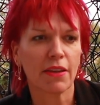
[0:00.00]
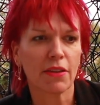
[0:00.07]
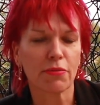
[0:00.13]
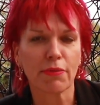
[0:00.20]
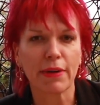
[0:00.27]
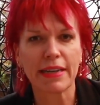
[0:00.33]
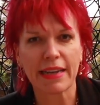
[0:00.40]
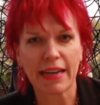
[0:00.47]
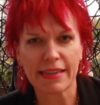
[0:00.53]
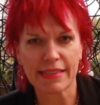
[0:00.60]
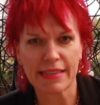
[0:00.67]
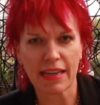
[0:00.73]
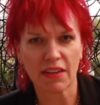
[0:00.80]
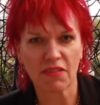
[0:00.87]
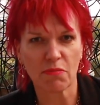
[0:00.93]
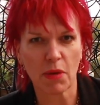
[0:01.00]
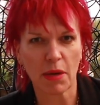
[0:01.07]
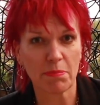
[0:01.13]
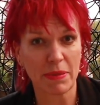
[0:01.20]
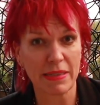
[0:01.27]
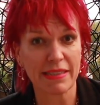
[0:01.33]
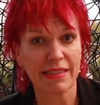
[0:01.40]
3 days out of my
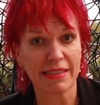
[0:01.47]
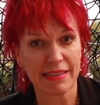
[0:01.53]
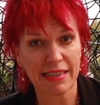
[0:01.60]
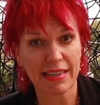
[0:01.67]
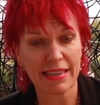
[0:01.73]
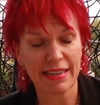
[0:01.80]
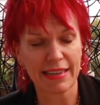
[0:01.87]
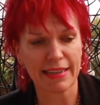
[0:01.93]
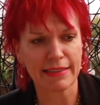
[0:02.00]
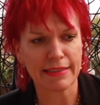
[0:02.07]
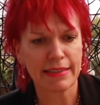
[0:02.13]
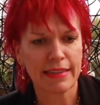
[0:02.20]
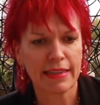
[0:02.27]
business here,